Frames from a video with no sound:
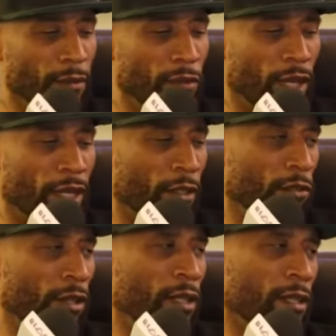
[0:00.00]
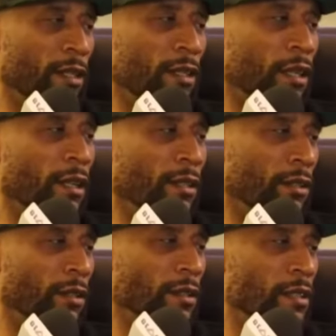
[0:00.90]
tried to treat us as
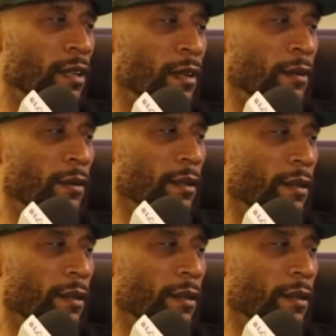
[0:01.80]
such, you know.